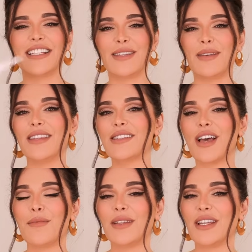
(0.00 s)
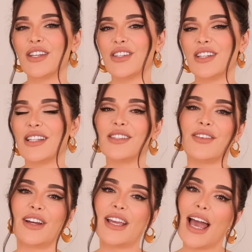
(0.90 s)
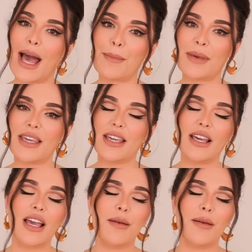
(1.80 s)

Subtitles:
To me, this combination is very happy,